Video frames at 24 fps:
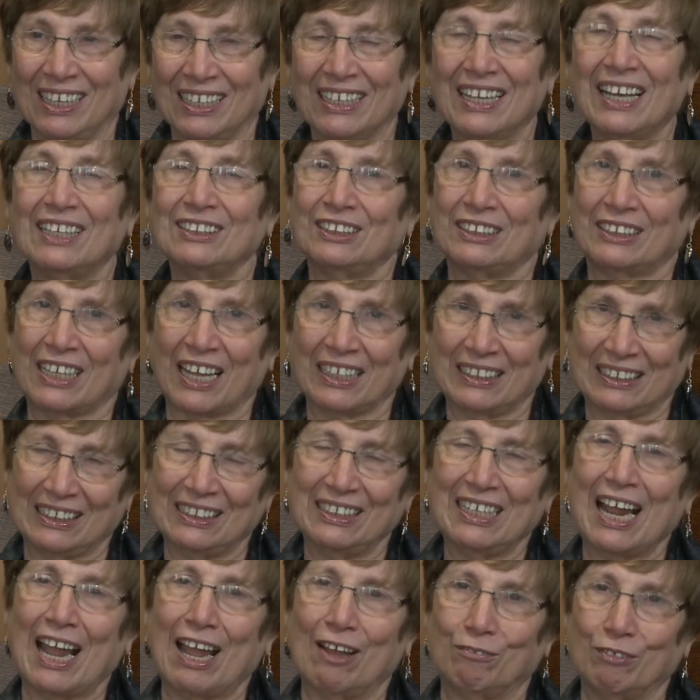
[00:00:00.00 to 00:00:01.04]
Yes, I
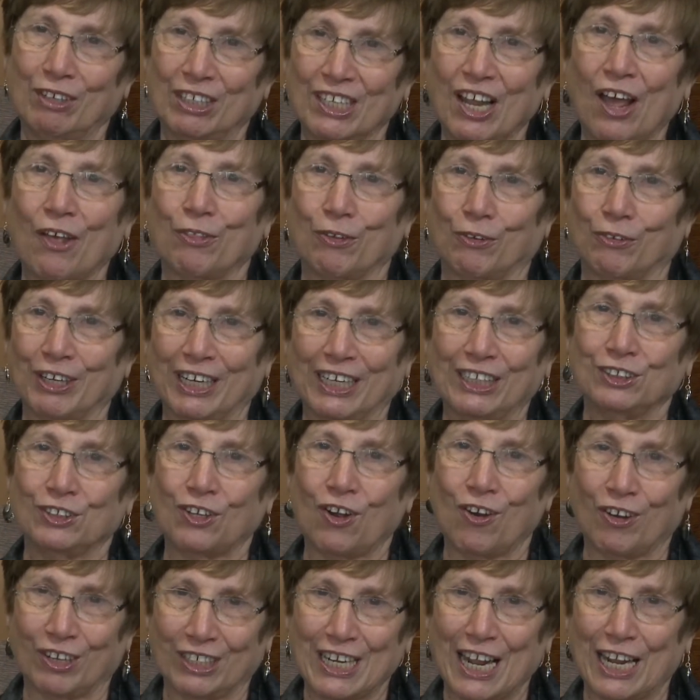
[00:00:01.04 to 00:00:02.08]
did have another
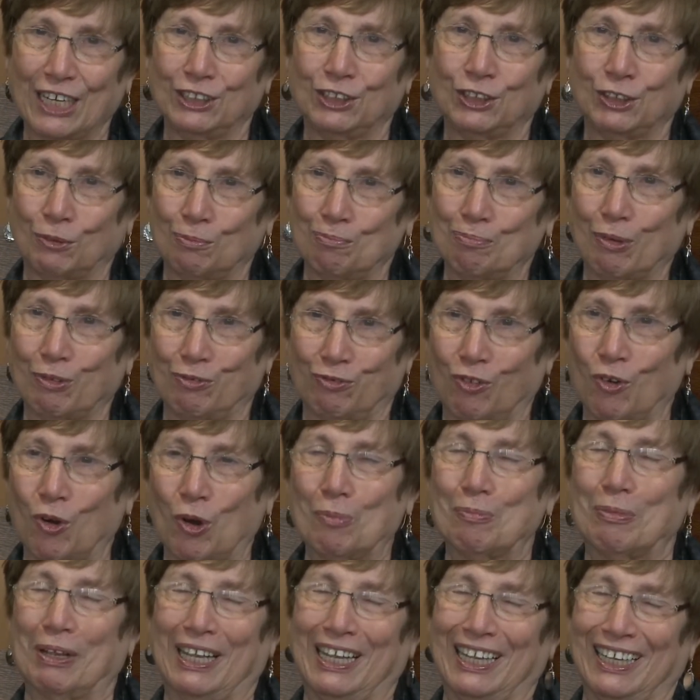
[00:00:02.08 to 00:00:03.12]
incarnation before
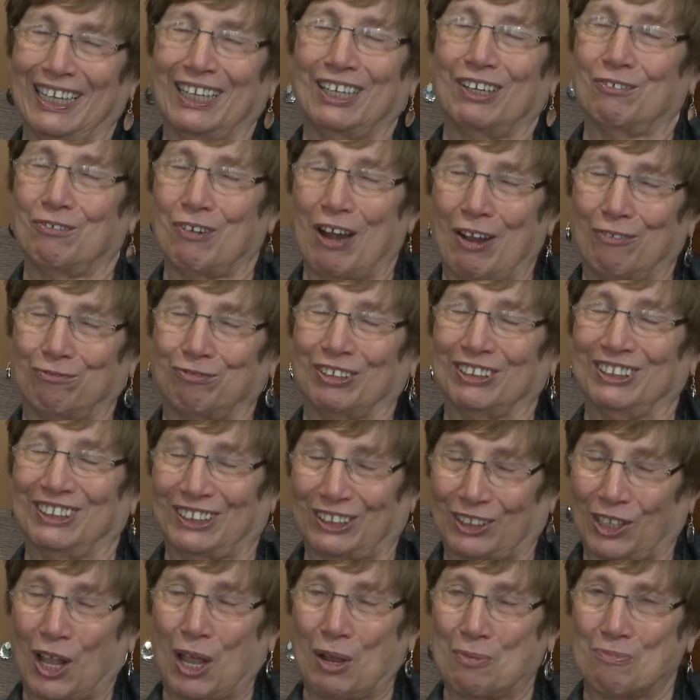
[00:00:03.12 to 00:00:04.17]
being a
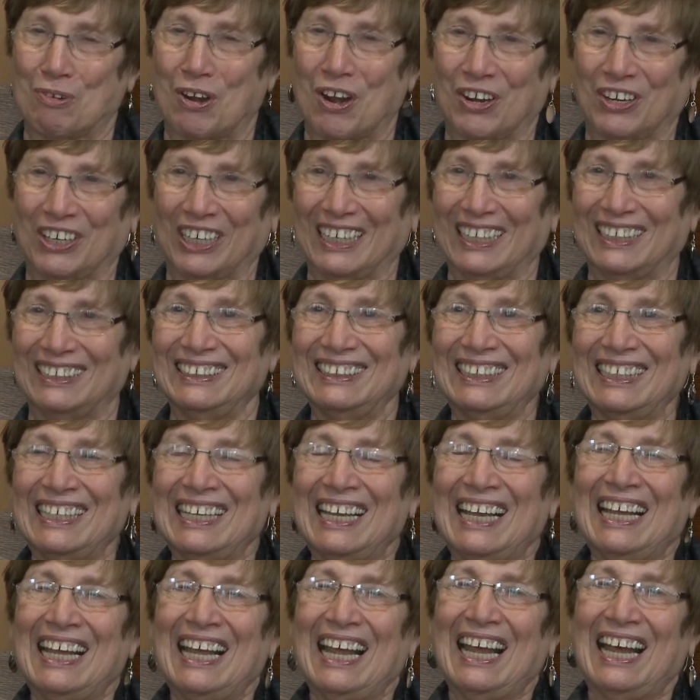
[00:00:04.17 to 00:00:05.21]
reference librarian
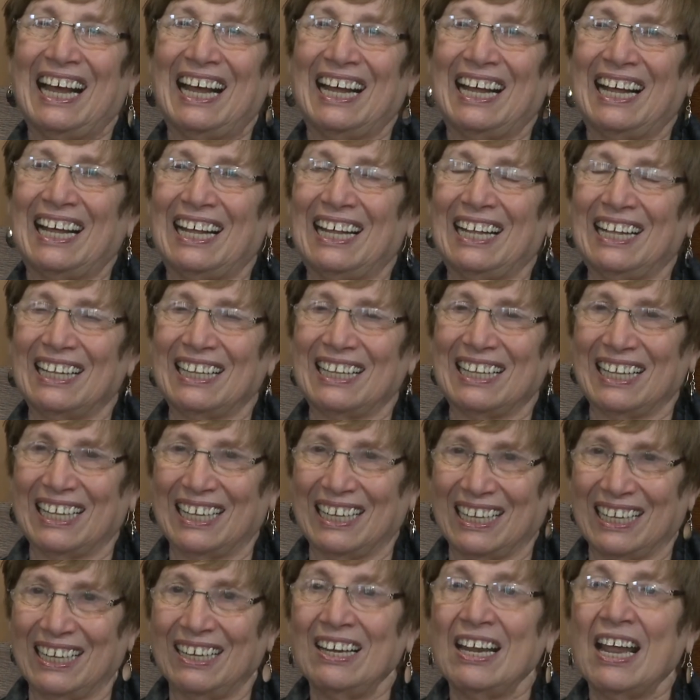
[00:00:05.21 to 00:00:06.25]
uh,
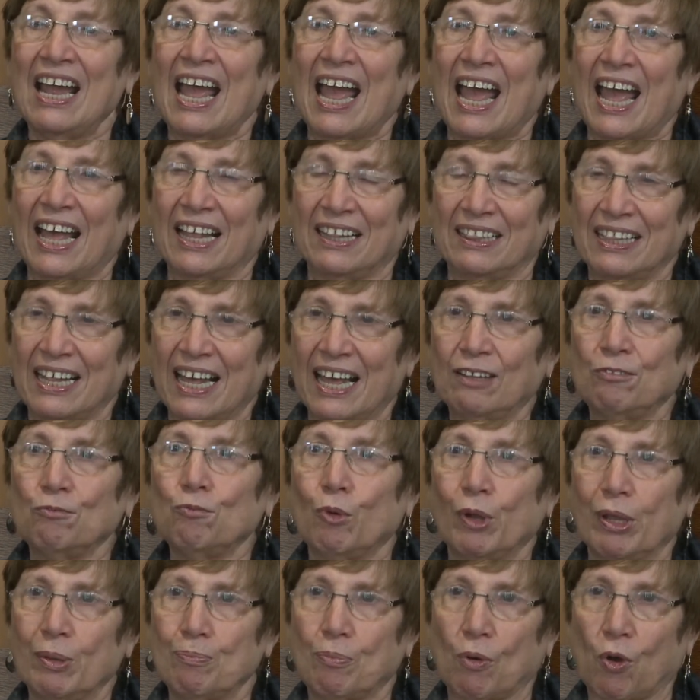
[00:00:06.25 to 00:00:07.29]
there. And then
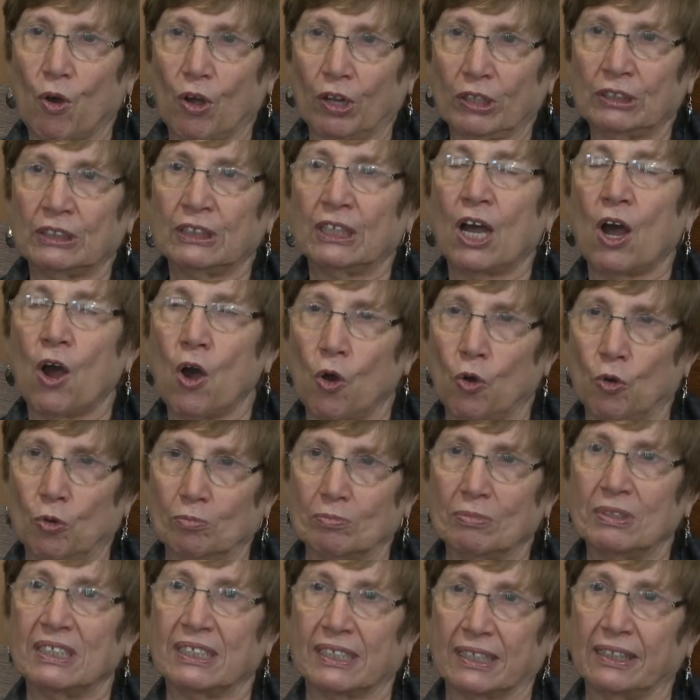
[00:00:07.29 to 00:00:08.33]
we bought
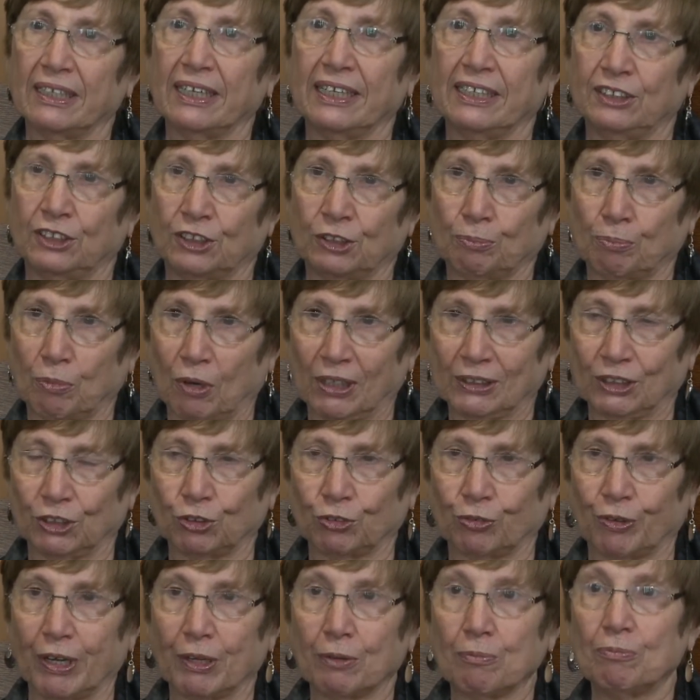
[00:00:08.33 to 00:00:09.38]
homes in East
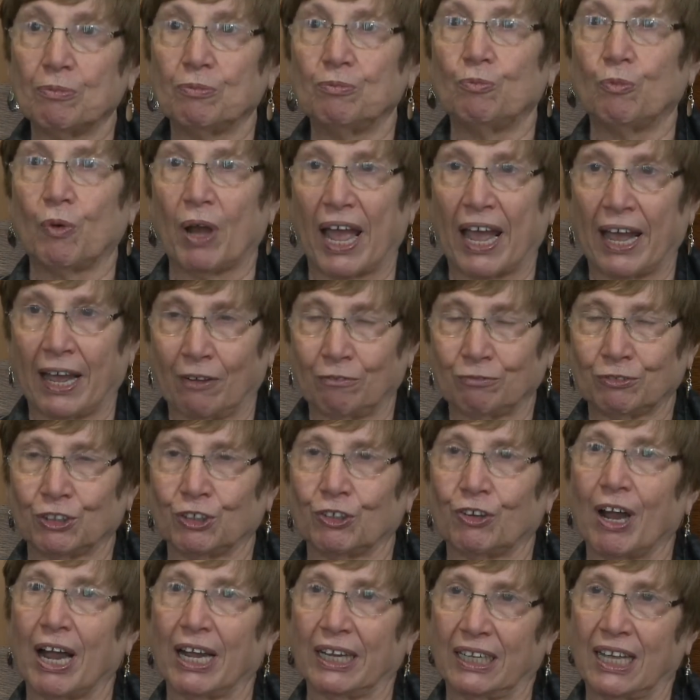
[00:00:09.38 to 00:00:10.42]
Brunswick
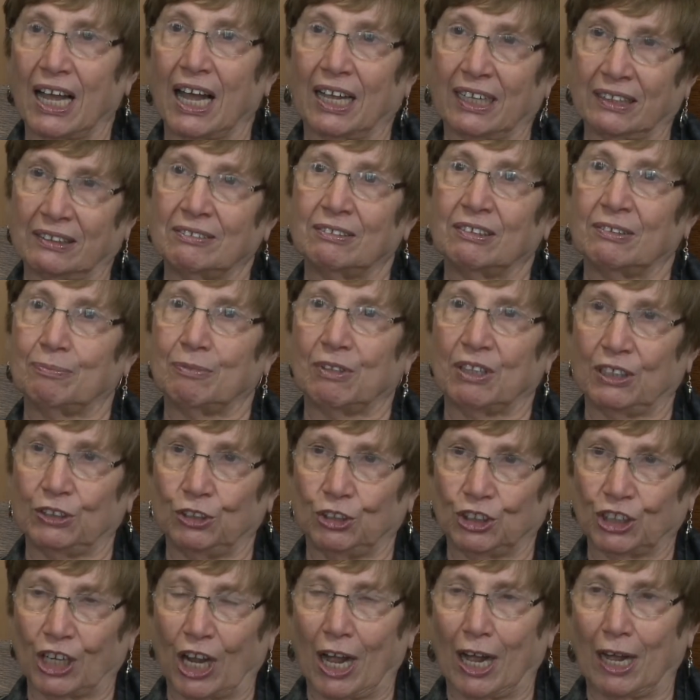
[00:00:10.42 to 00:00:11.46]
after I got the
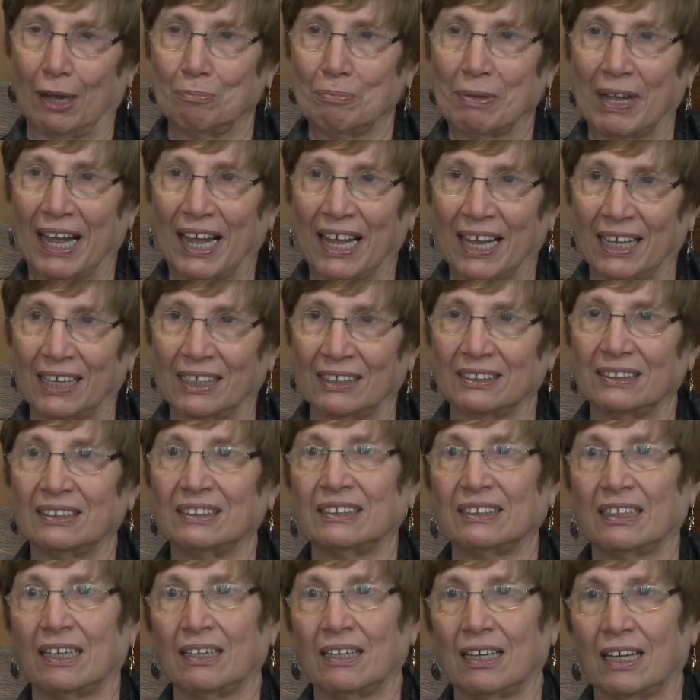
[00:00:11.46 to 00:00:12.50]
job
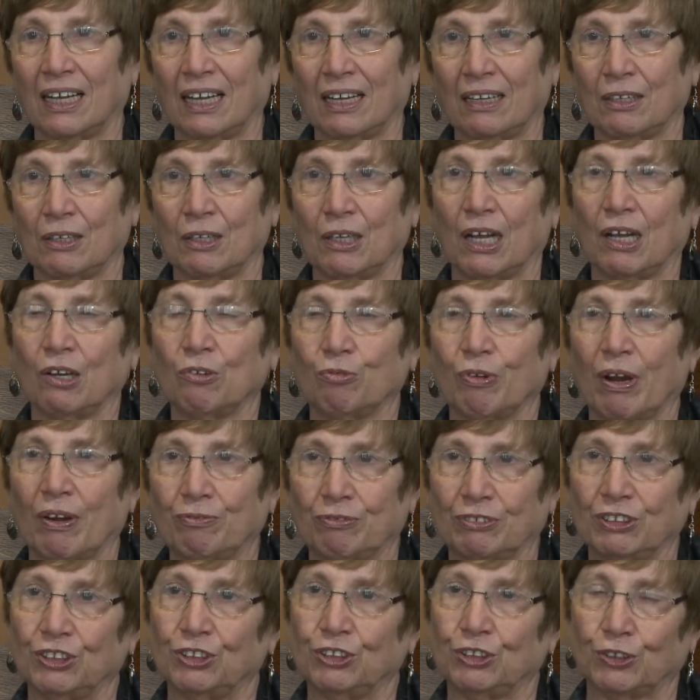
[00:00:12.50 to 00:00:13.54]
as uh, a
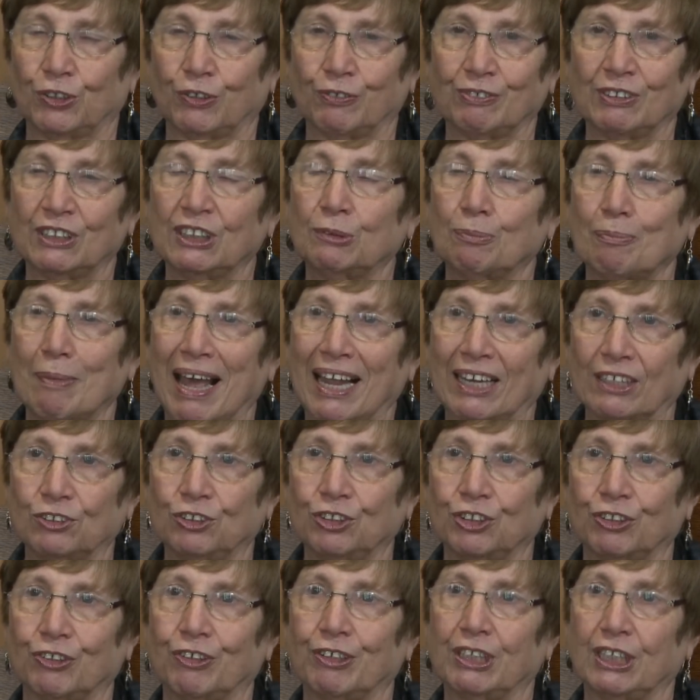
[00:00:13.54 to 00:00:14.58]
reference service
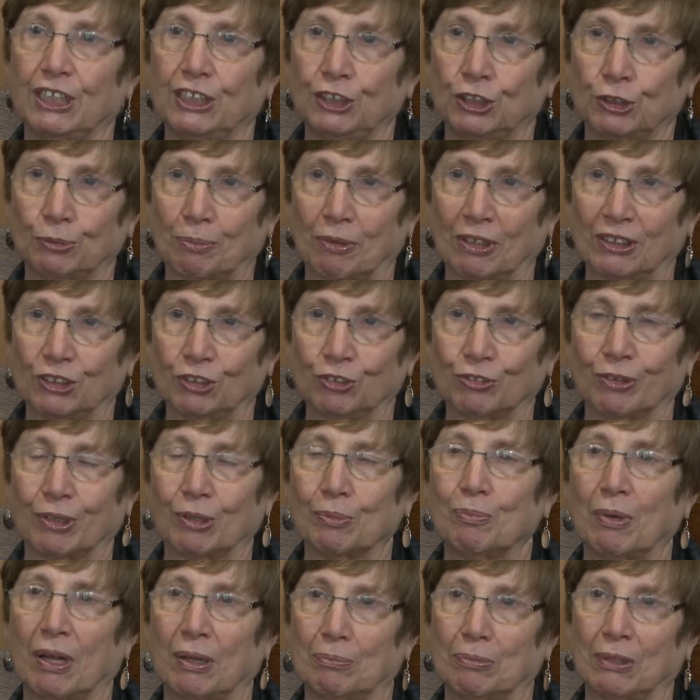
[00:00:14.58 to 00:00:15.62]
manager at East Brunswick
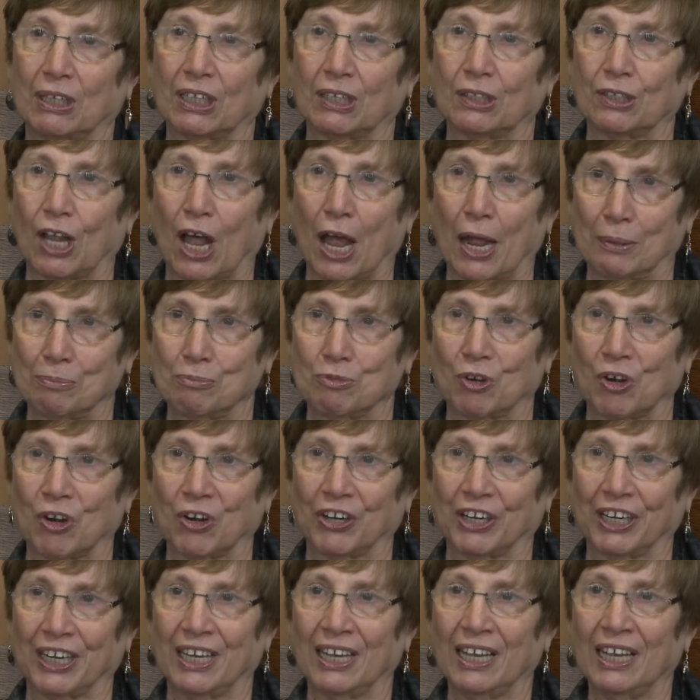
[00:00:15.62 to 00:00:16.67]
Public
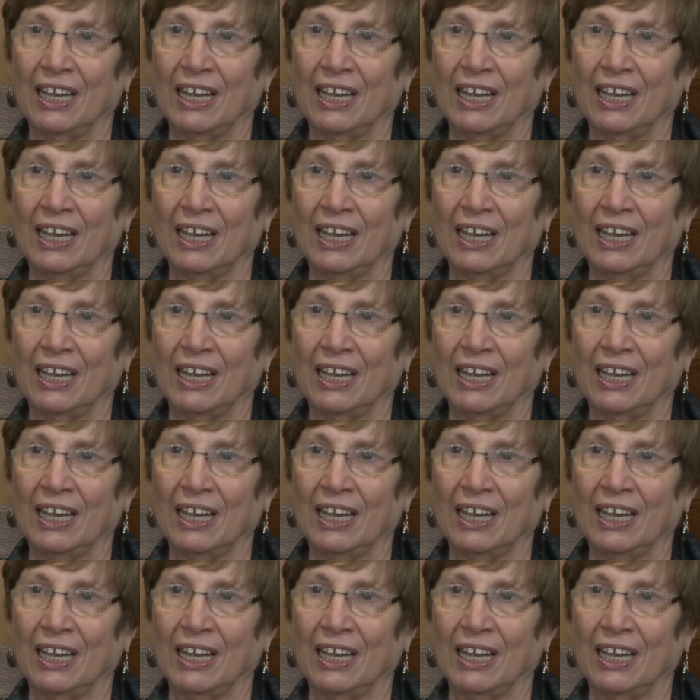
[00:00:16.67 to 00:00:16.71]
Library.